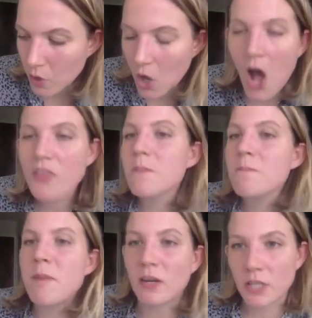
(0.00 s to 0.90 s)
on the
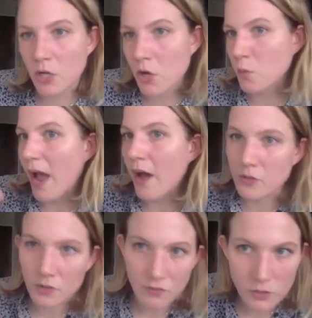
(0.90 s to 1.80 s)

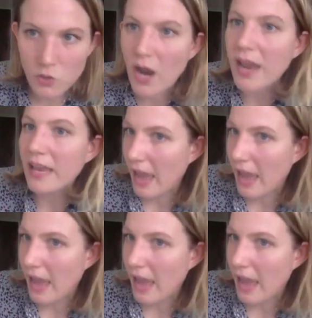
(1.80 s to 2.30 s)
merry-go-round of like trying